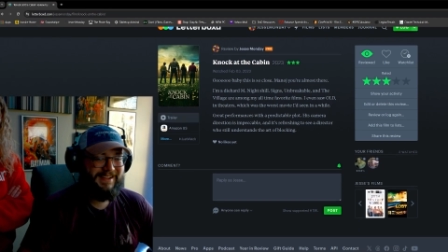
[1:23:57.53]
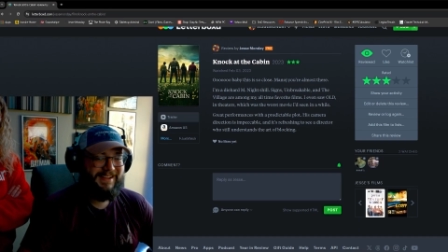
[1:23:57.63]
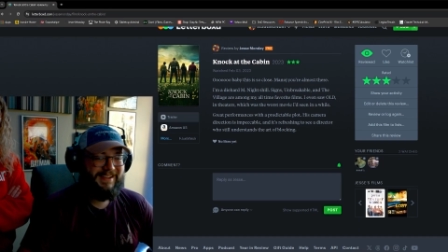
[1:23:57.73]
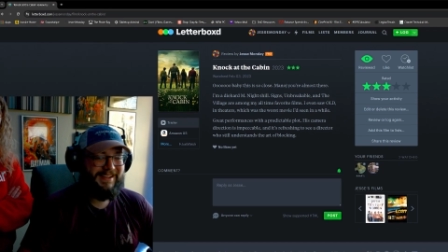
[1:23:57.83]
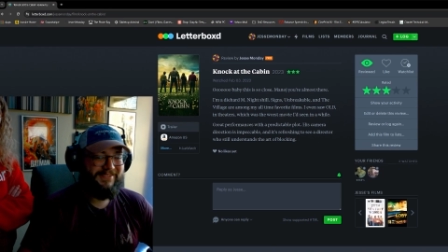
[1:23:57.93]

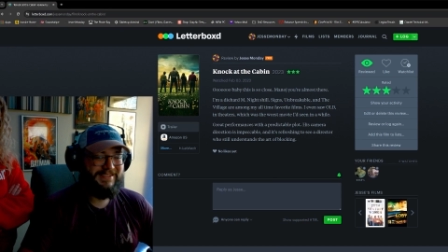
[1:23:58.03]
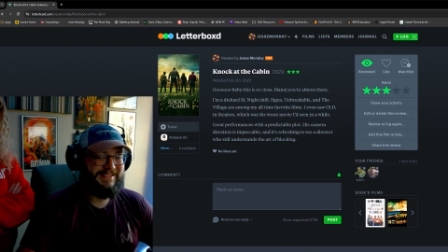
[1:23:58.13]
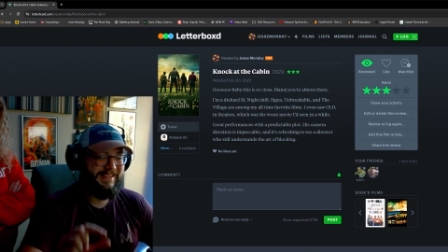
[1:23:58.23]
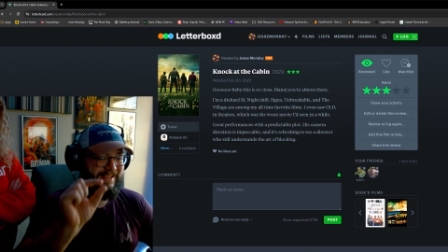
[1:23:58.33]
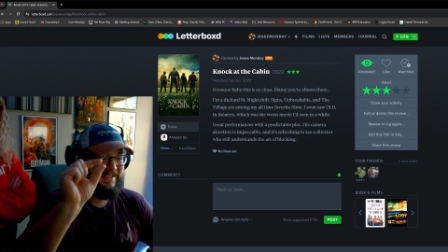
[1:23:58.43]
It was
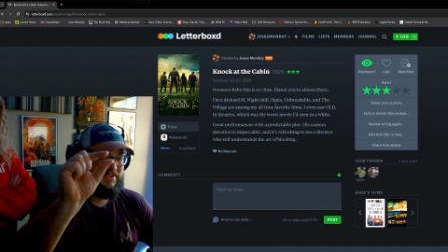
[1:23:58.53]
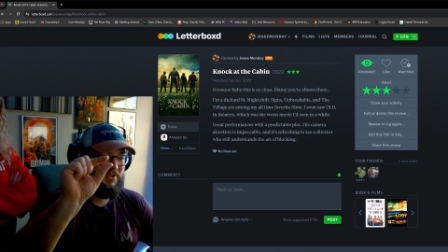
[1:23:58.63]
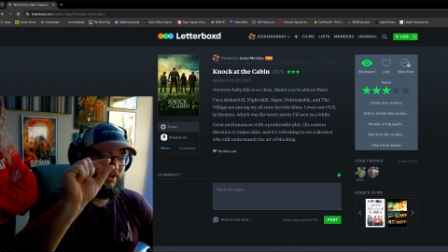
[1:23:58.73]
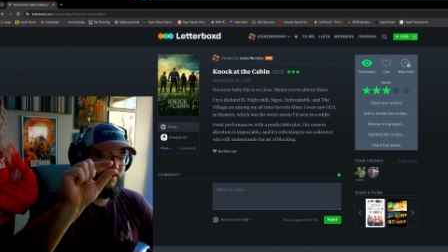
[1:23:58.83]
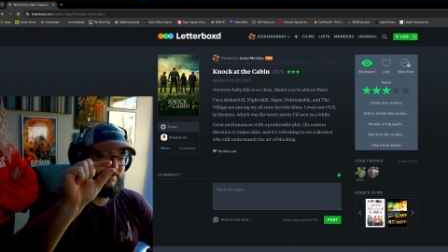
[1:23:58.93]
this
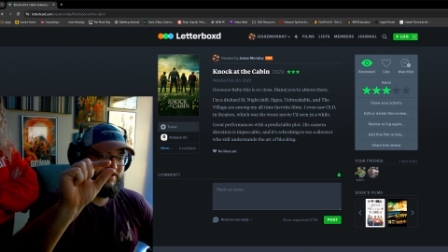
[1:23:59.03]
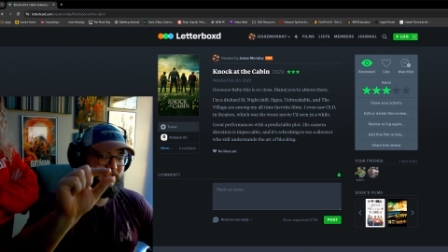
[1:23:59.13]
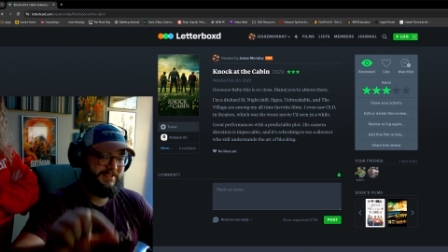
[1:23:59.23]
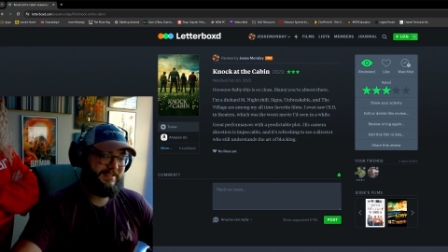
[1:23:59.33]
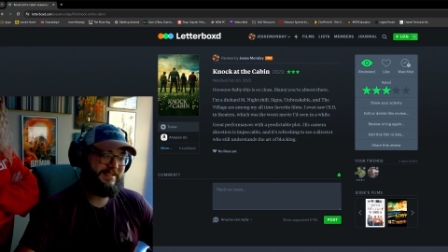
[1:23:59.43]
close
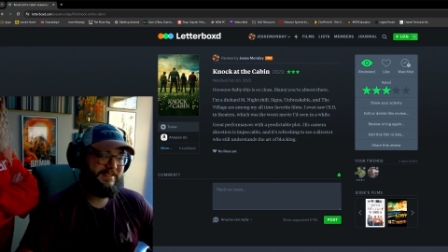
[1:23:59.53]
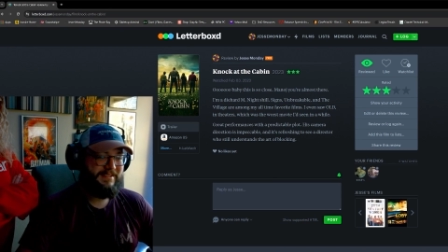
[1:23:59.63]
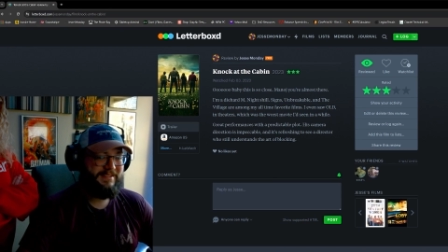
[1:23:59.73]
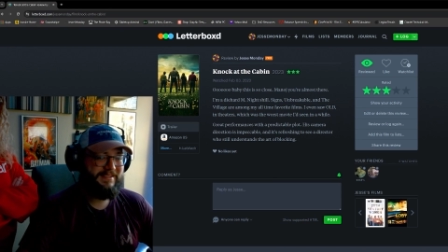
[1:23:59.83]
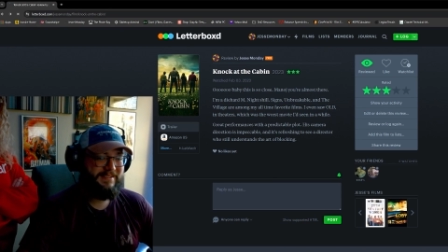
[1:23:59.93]

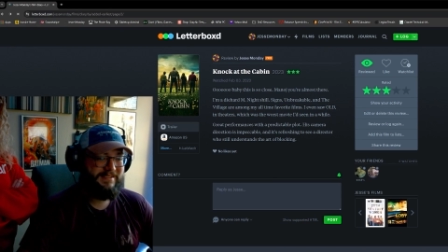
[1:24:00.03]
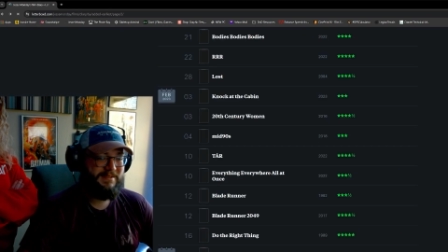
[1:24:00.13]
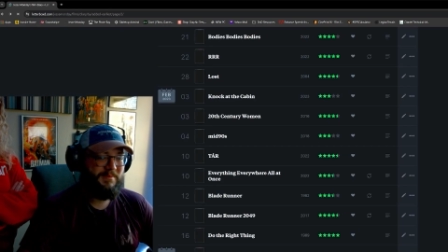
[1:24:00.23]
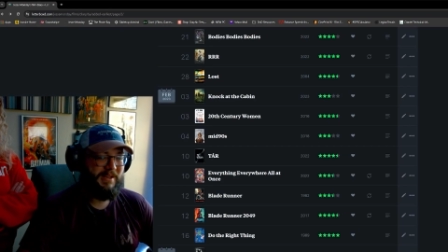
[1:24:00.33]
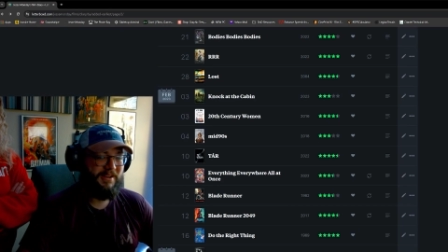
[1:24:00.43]

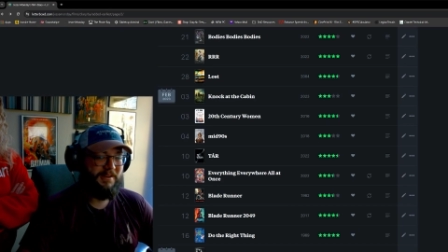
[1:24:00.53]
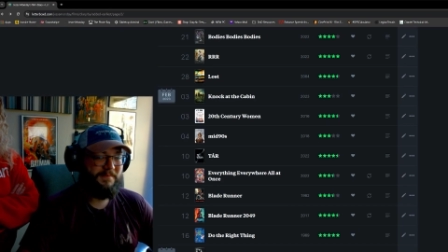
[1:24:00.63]
to being good.